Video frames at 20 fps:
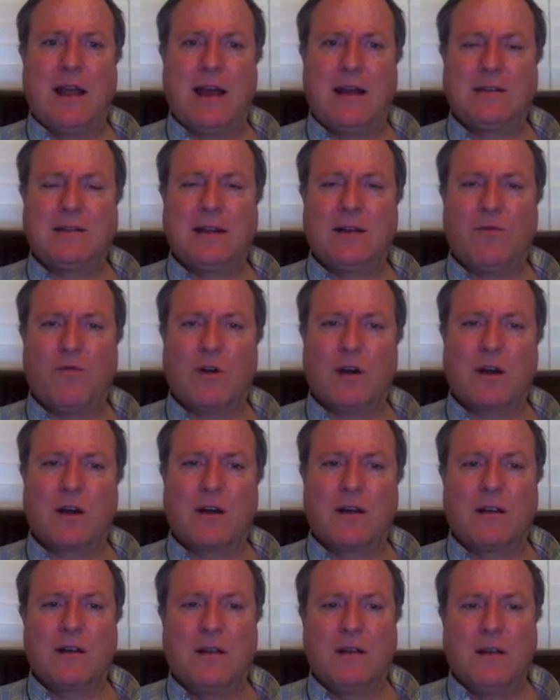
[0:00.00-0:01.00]
How does that
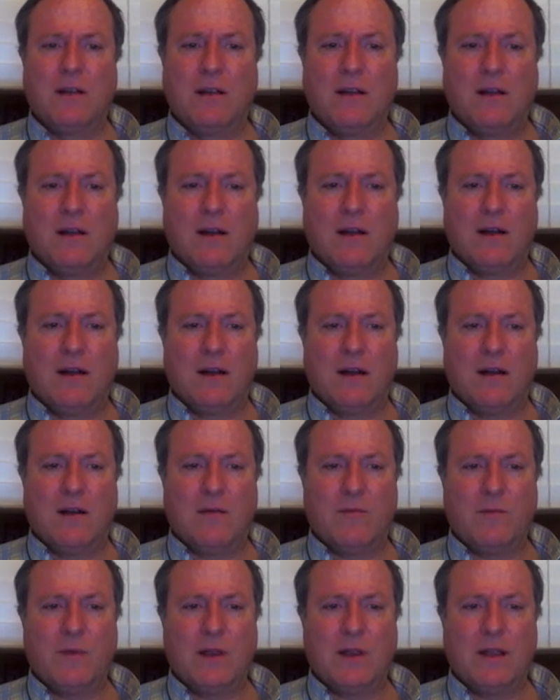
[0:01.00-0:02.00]
work?
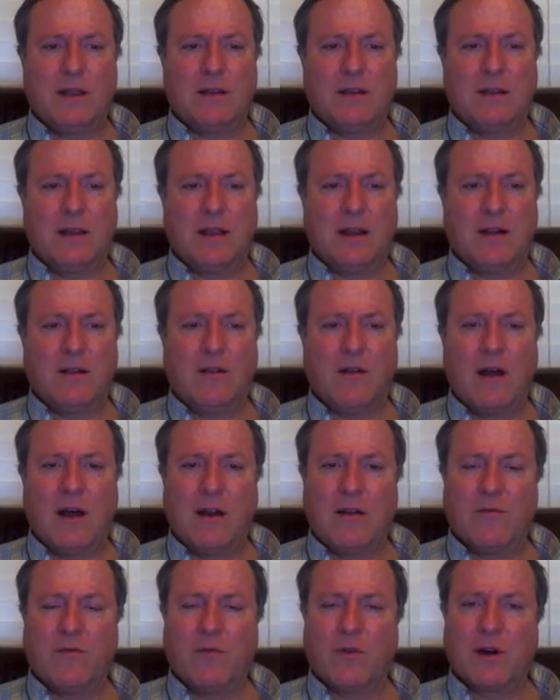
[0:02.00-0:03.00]
Um, and and a
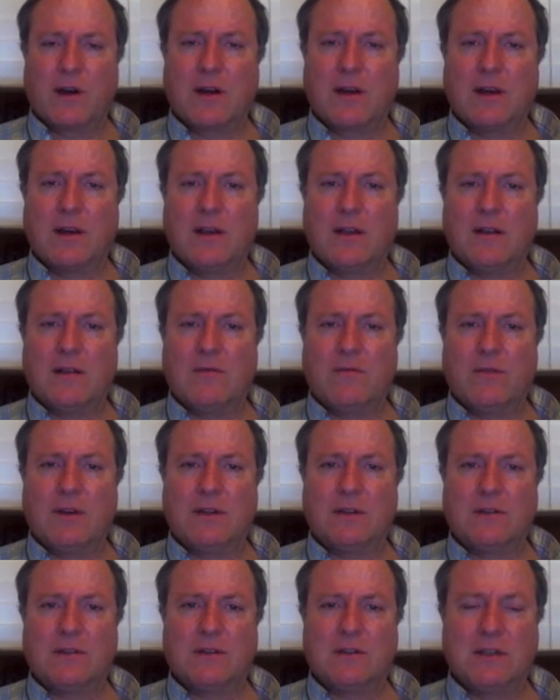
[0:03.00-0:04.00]
lot of work in
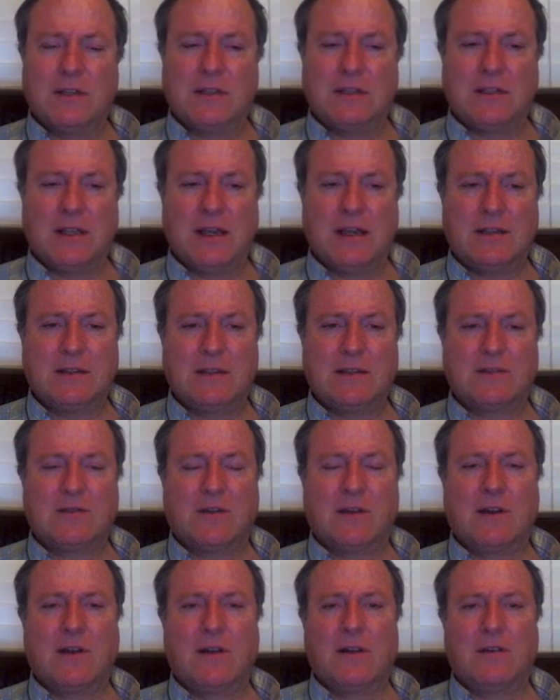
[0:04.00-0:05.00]
research these days is
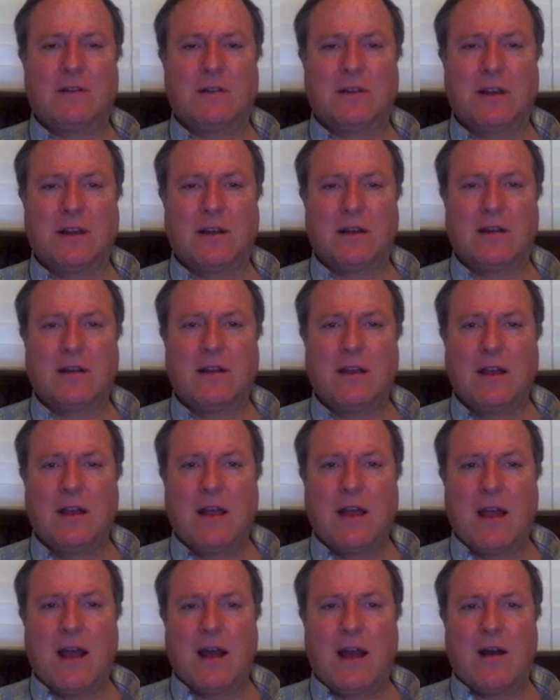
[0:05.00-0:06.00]
trying to understand
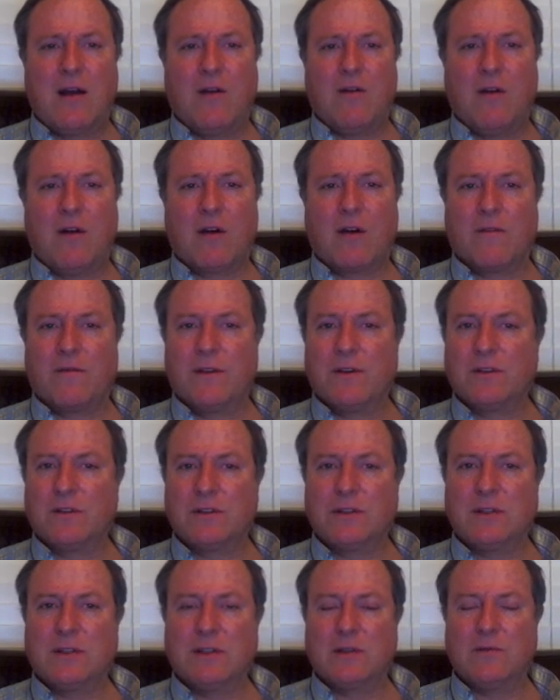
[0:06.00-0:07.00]
how artificial
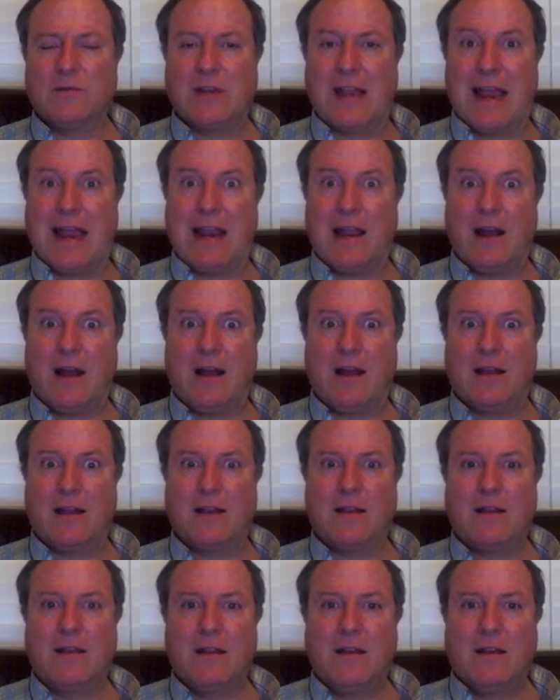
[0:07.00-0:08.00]
systems
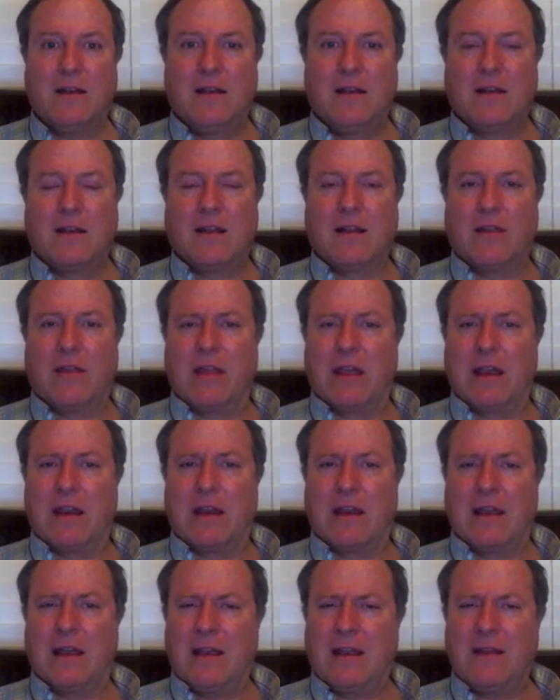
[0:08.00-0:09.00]
AI can
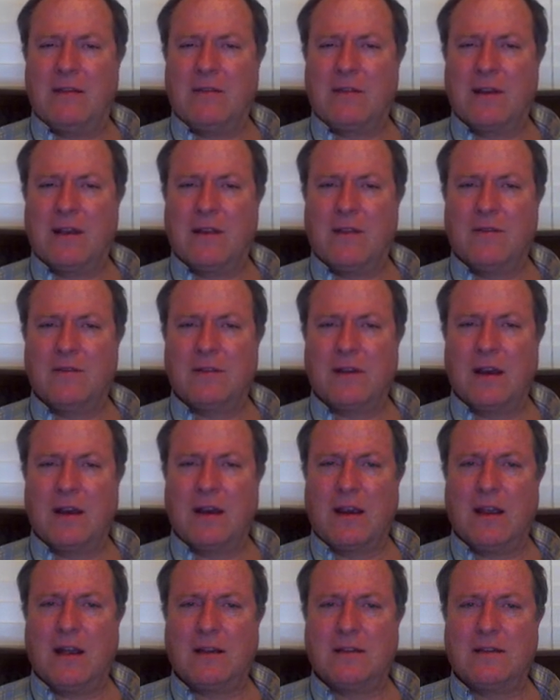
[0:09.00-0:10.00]
think. Can they? Can those
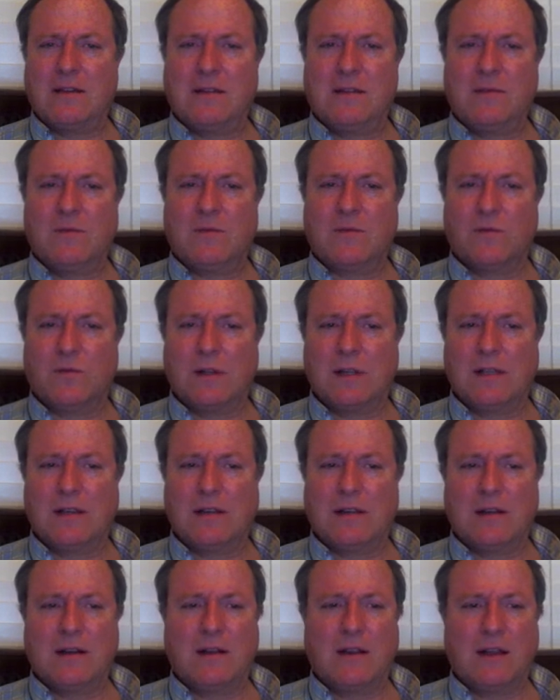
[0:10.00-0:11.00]
AI systems really
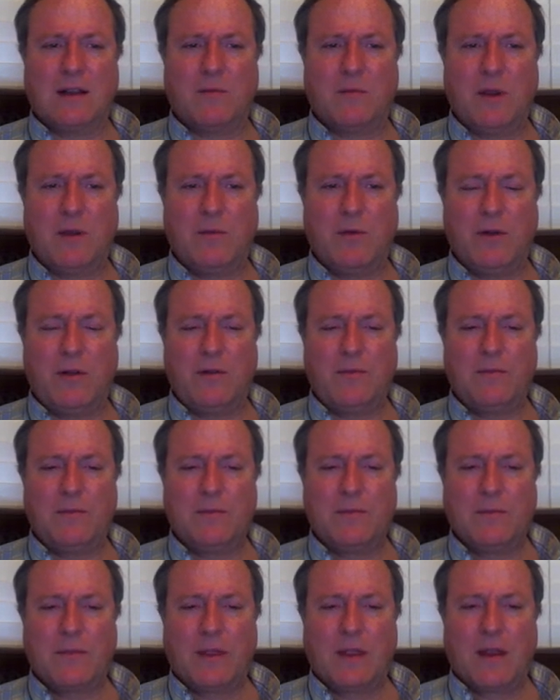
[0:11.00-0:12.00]
think like people?
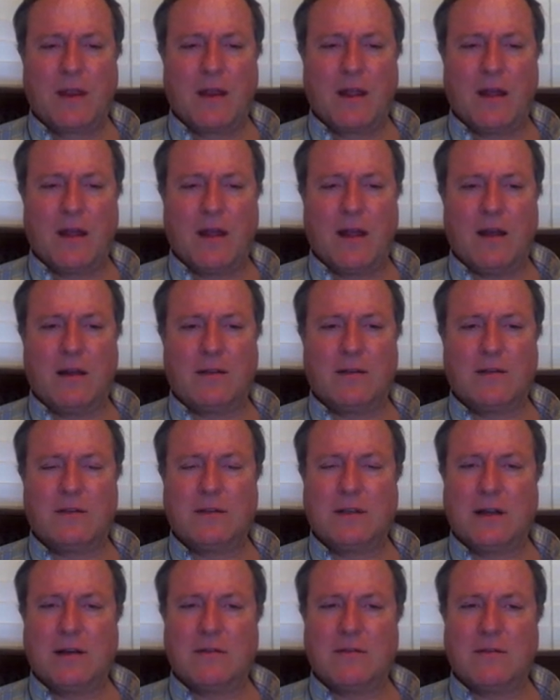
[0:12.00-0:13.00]
Uh, it
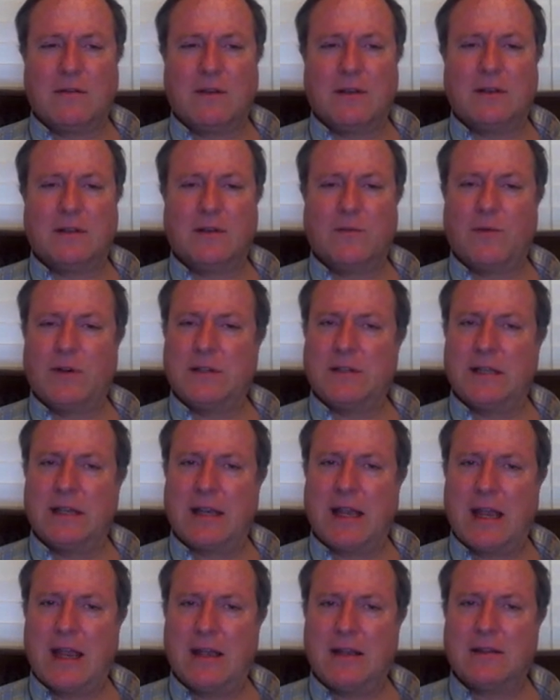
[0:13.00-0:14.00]
turns out in some ways they
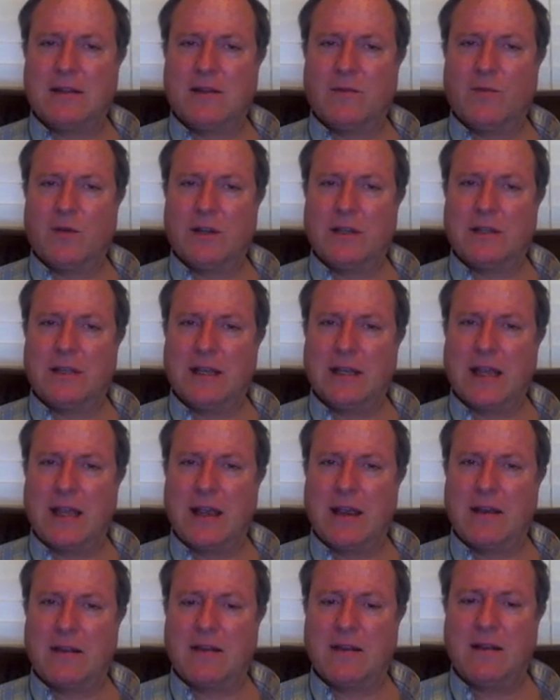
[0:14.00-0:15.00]
can, some ways they
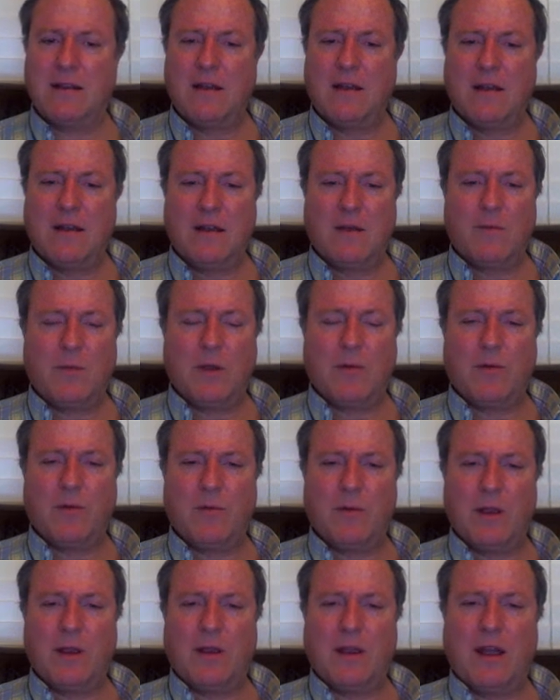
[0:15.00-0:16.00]
can't. People
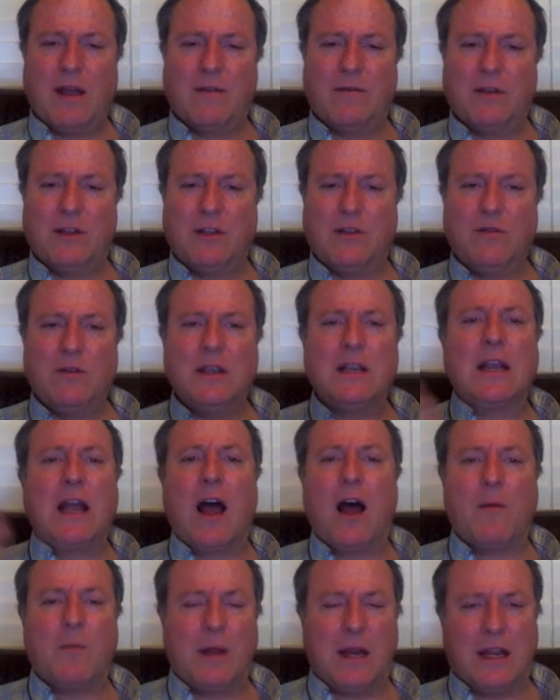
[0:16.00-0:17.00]
may have a unique
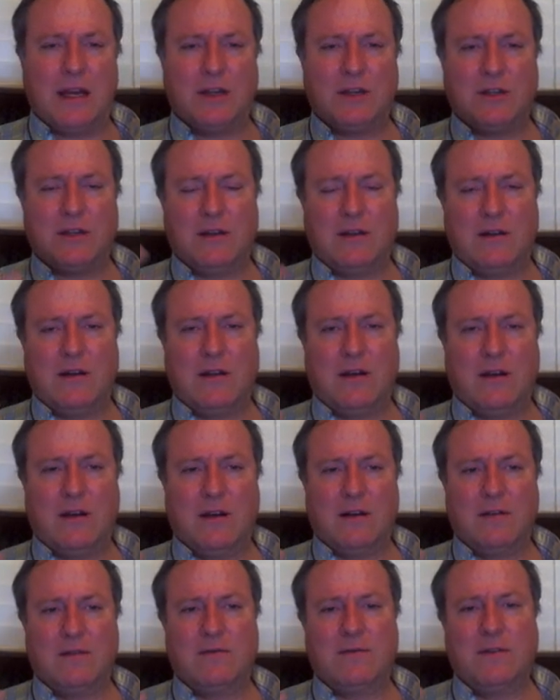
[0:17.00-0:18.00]
combination
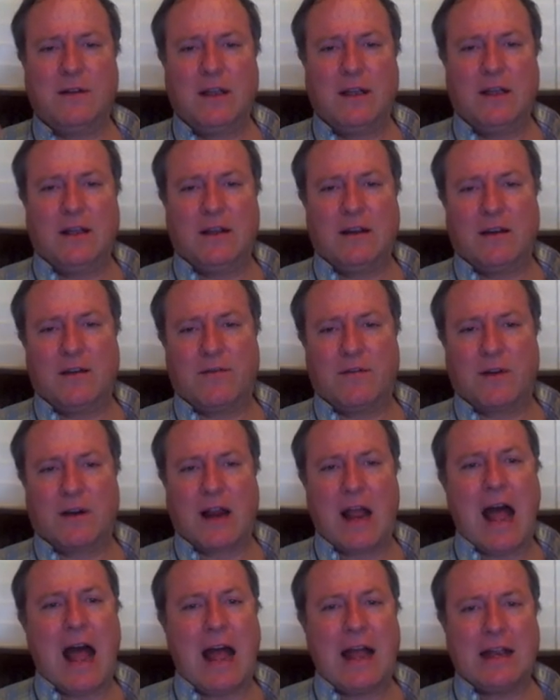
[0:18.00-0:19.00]
of different
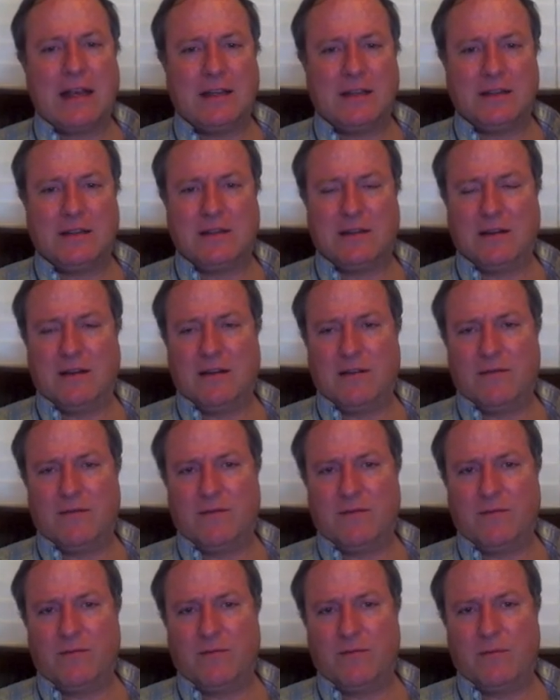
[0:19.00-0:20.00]
kinds of
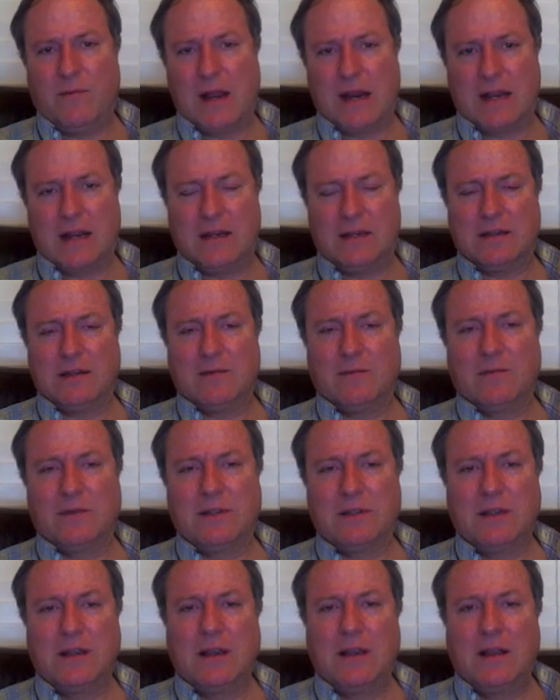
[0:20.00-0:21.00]

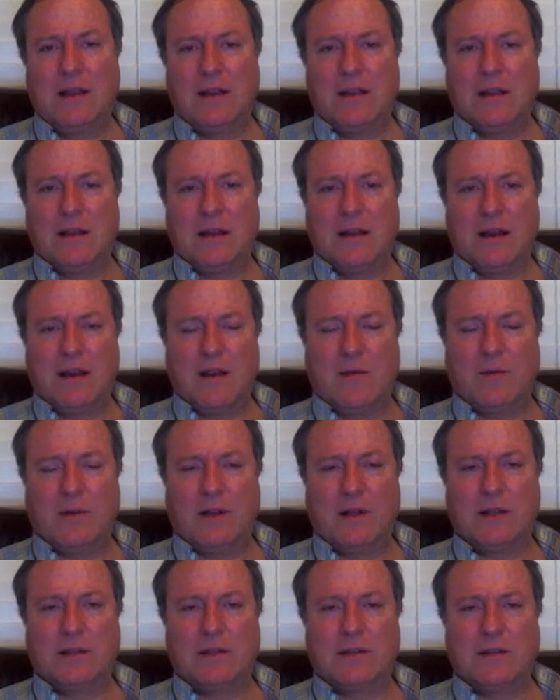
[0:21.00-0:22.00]
mechanisms that
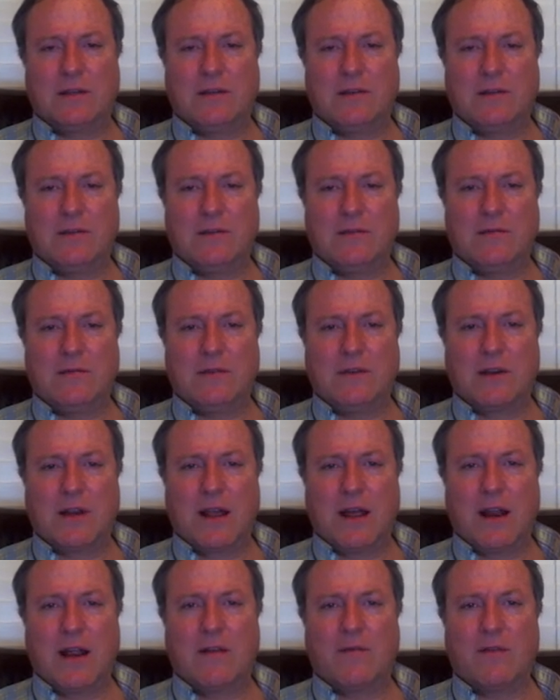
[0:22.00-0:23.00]
enable us to, to
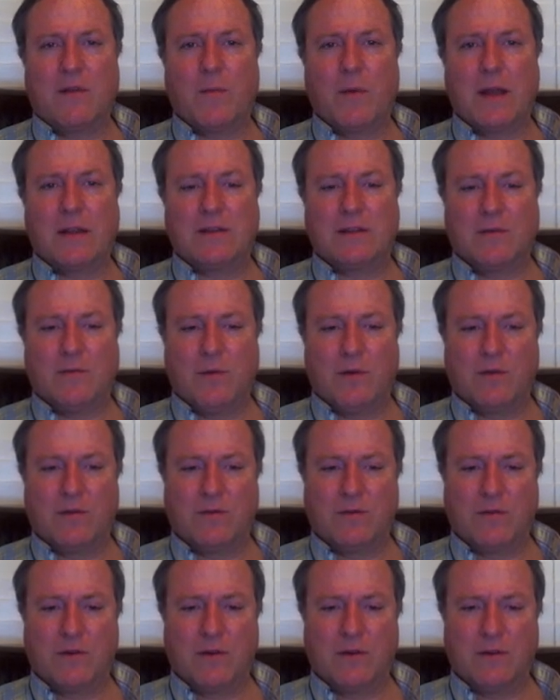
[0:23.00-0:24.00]
kind of have the best of
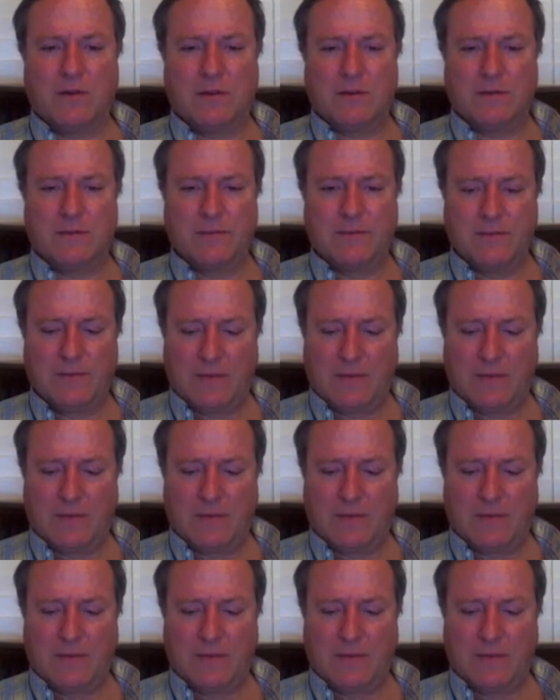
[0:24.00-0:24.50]
both worlds.